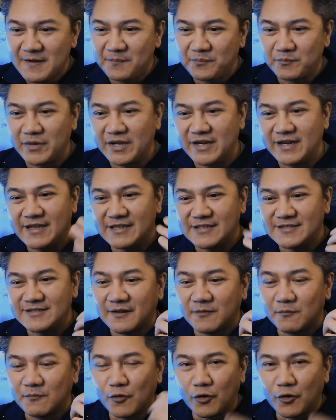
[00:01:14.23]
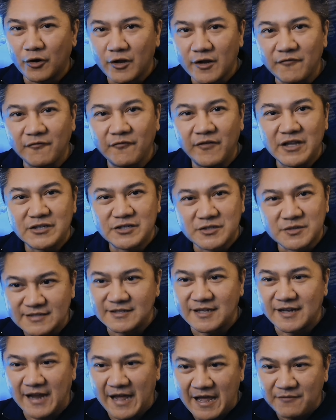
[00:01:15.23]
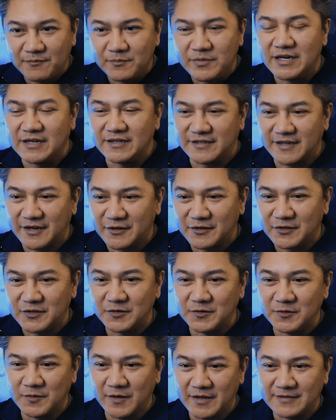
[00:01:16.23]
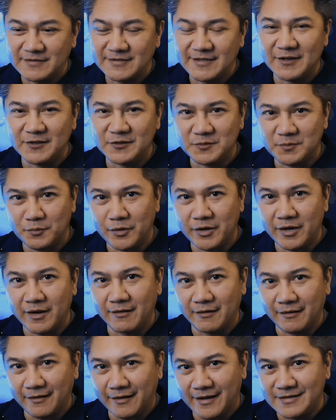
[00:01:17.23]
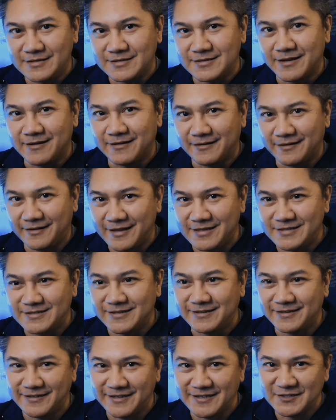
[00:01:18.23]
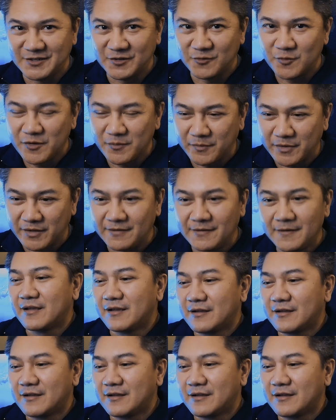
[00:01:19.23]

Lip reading: But as more convention that I've been attending to, I tend to bring less and less and less equipment.